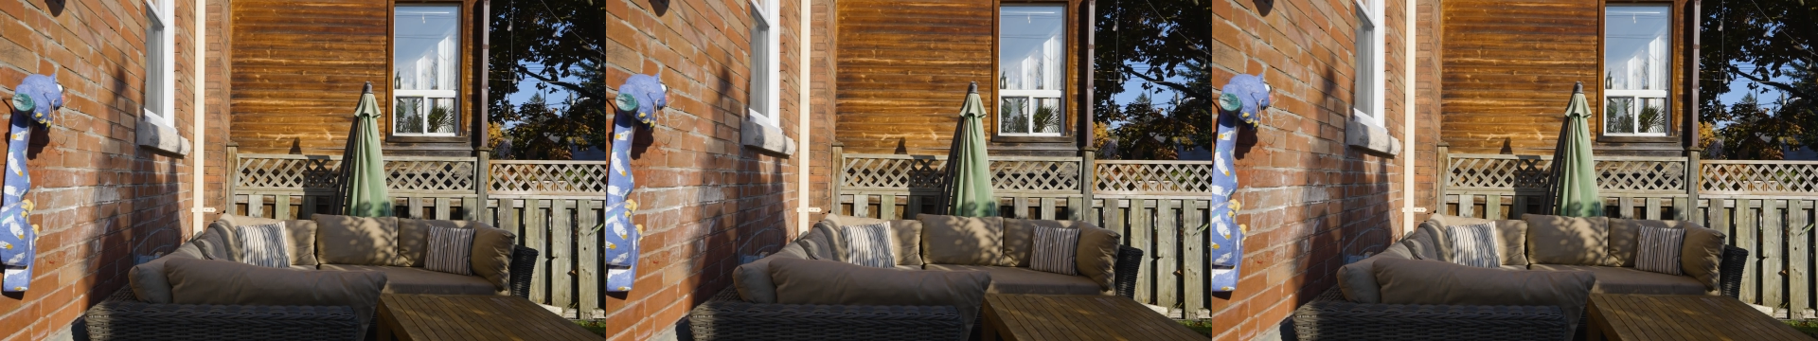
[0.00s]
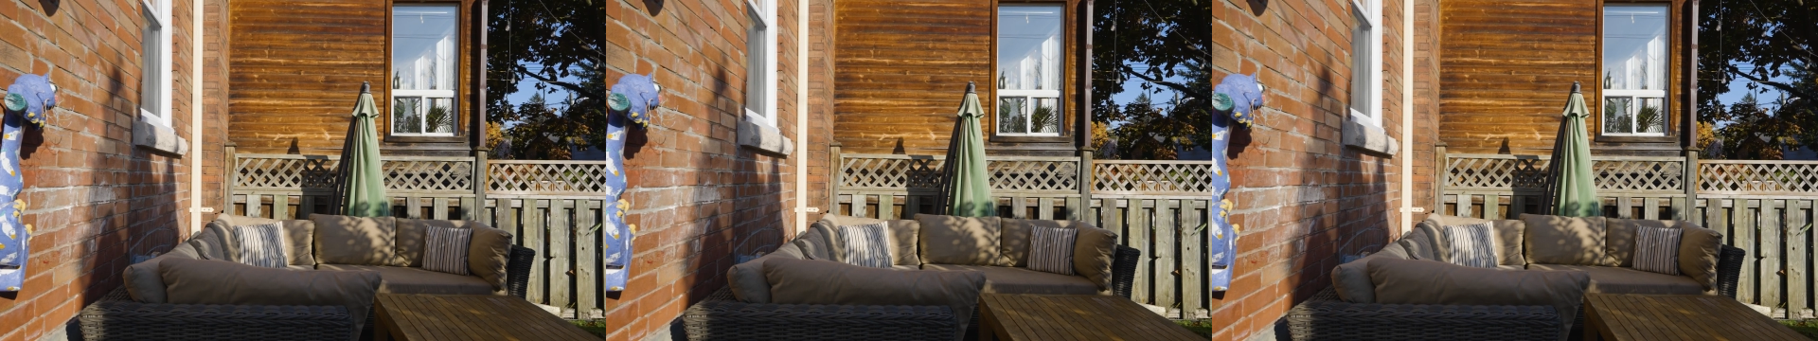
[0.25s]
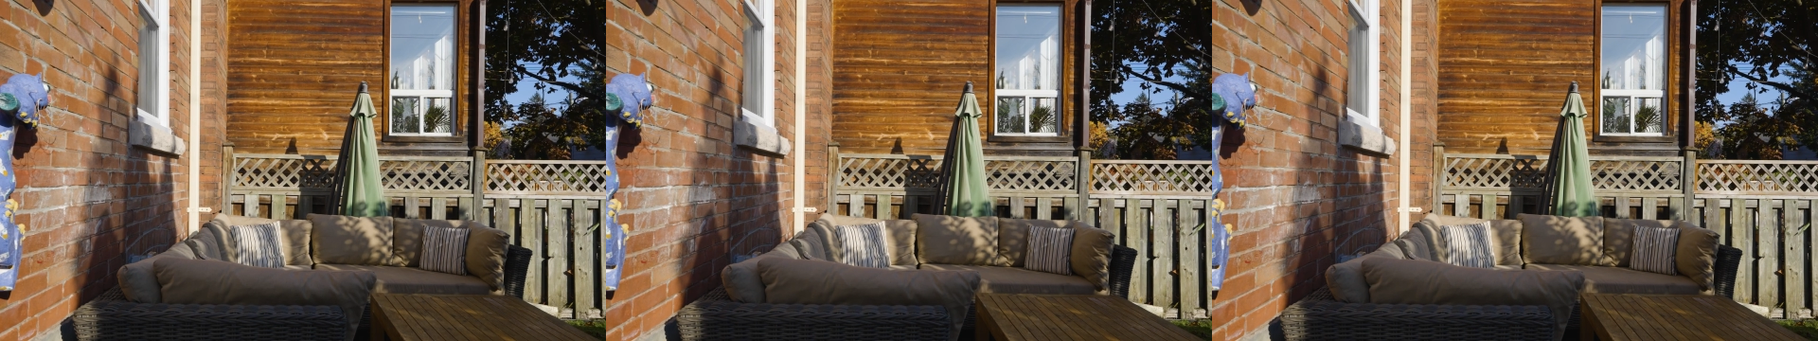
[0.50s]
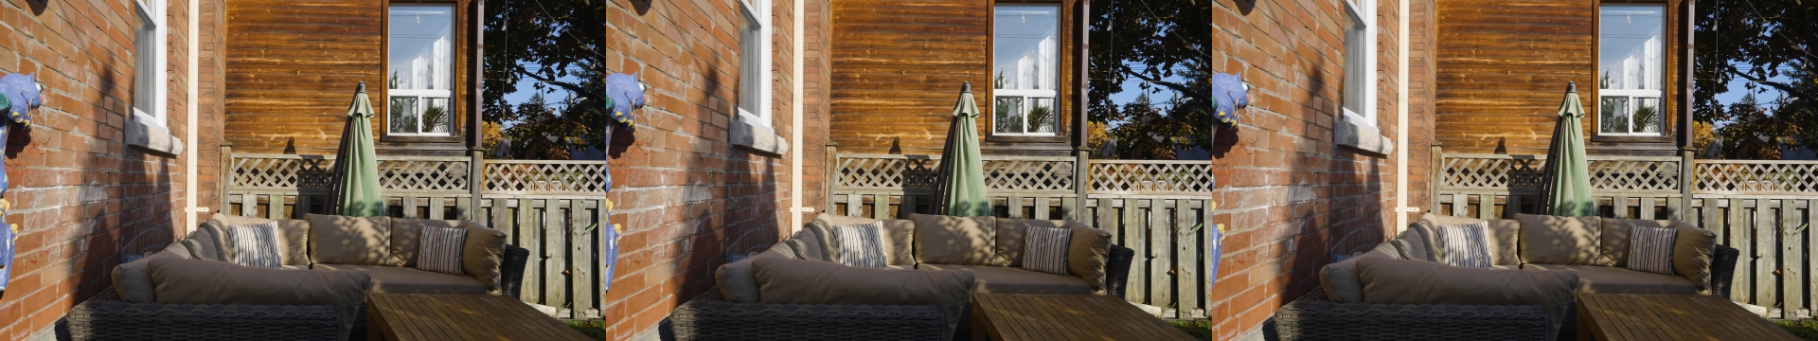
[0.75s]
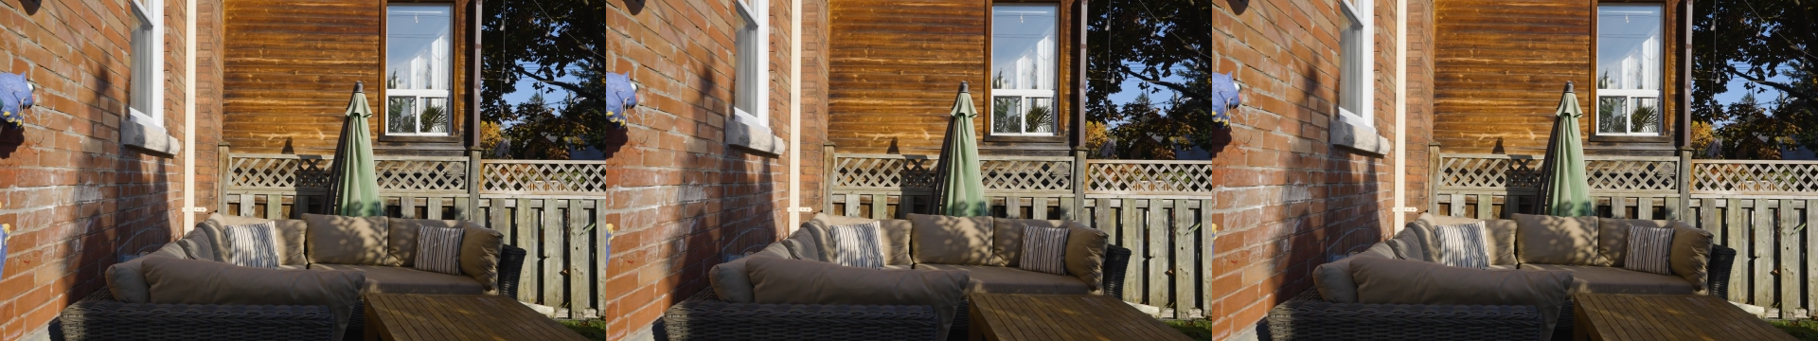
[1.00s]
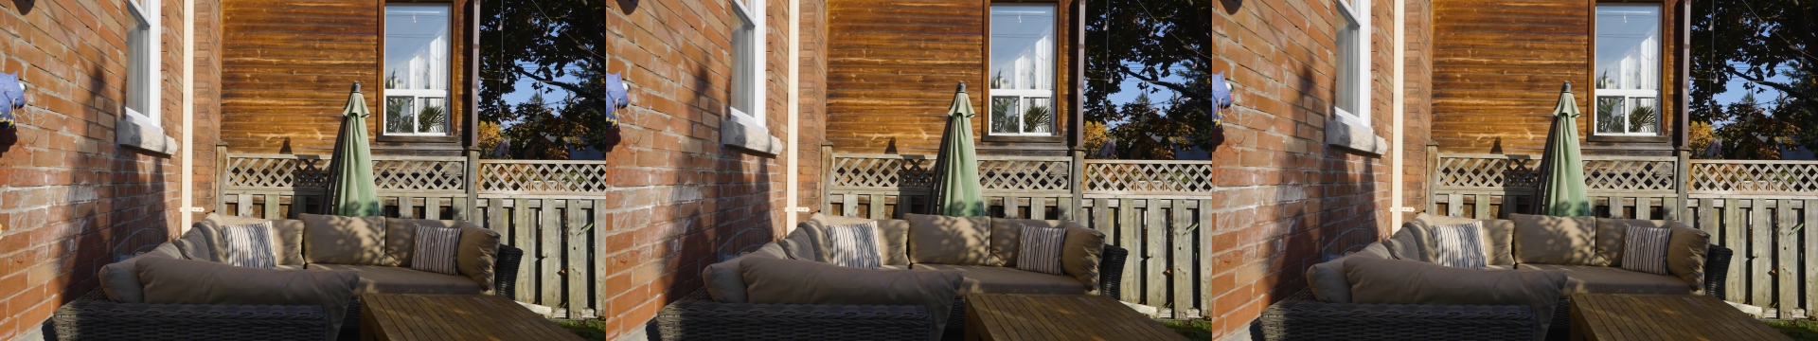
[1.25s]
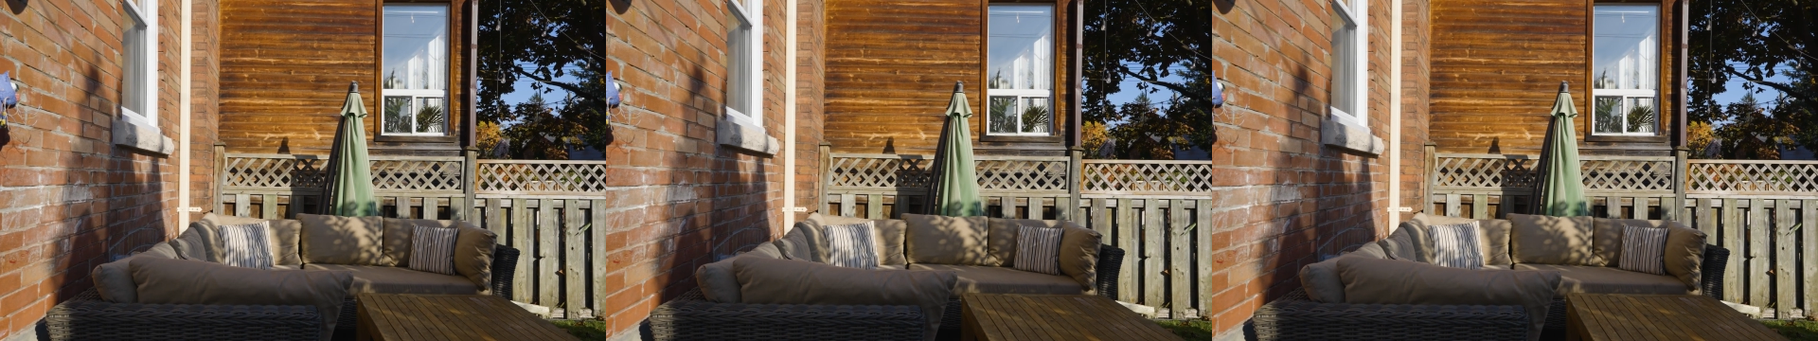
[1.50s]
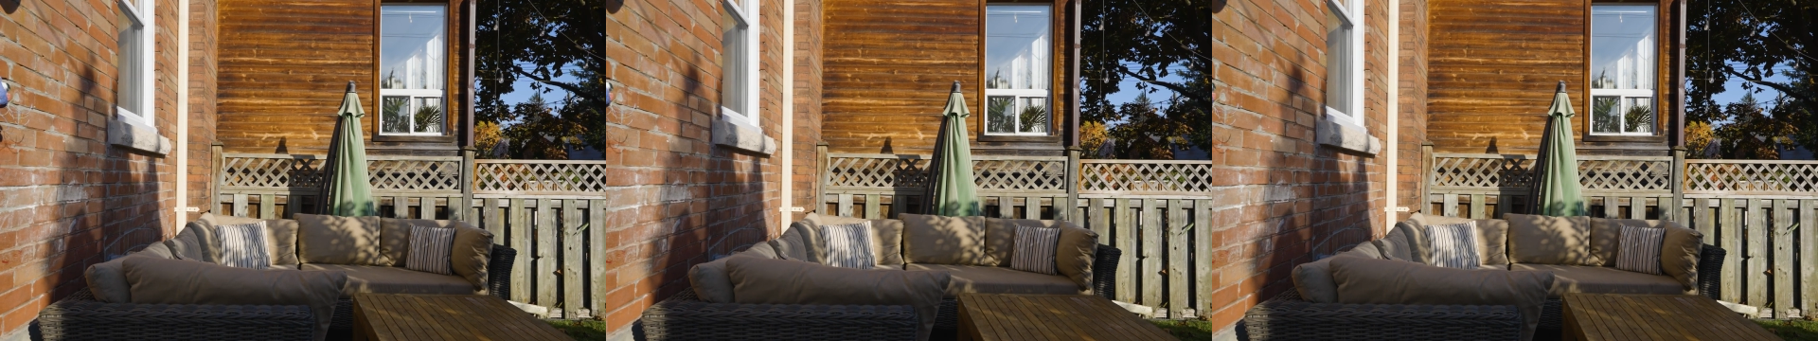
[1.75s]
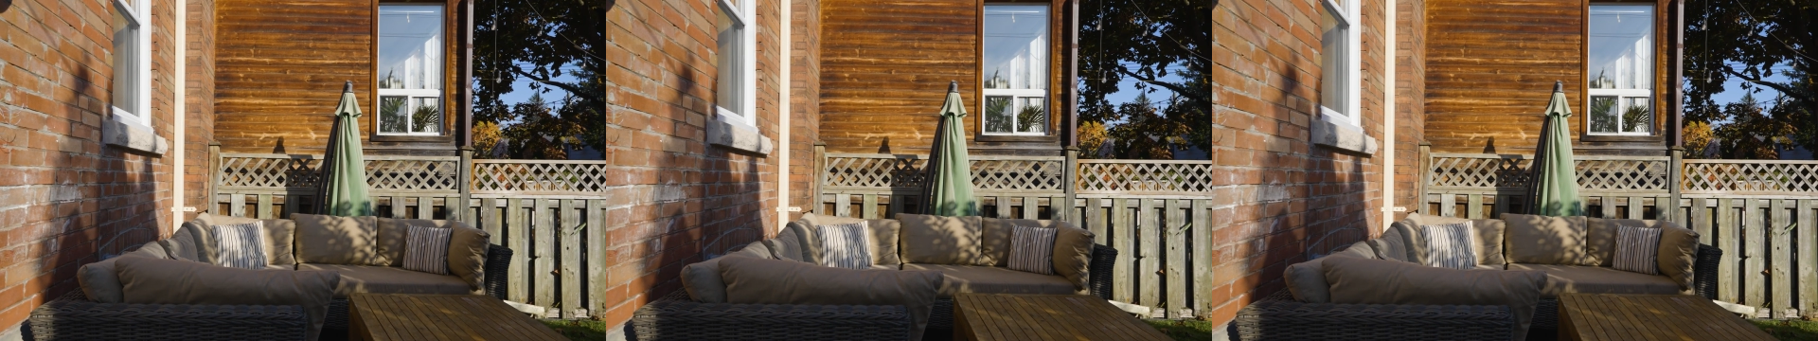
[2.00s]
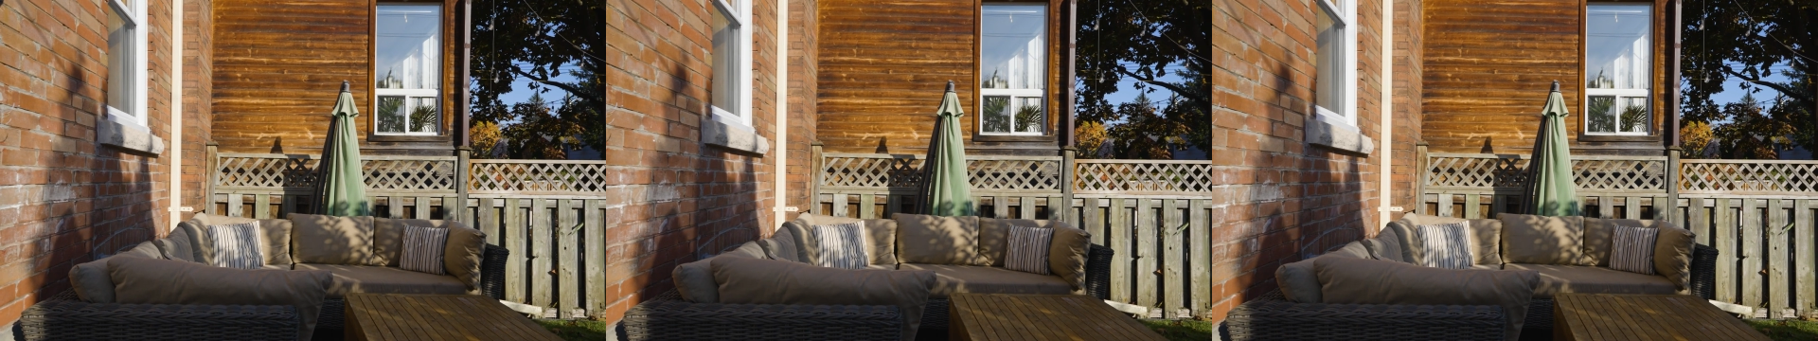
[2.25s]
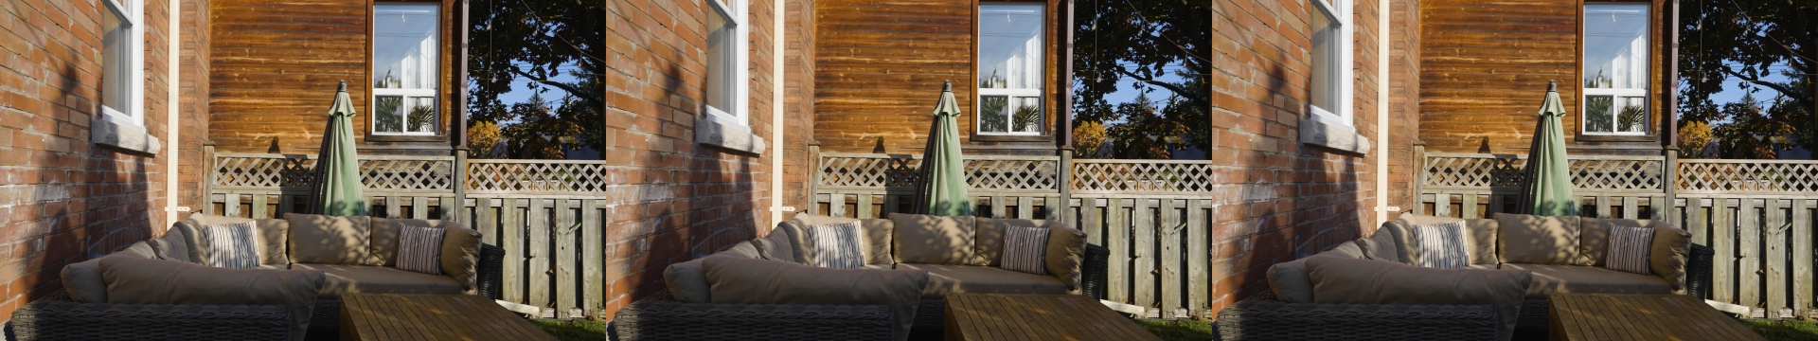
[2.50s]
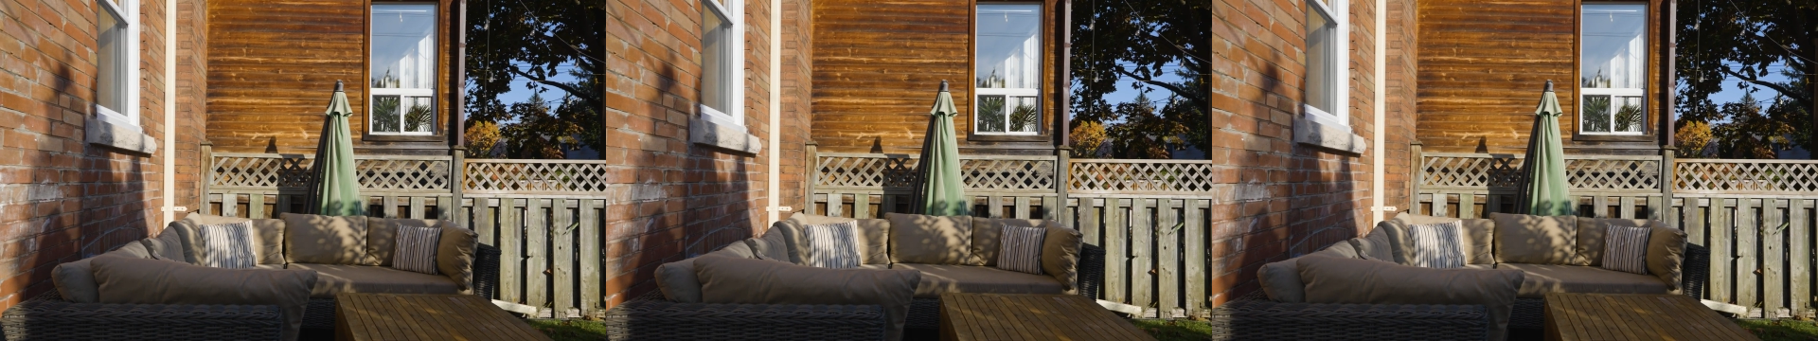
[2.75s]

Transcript: [unreadable: no face in view]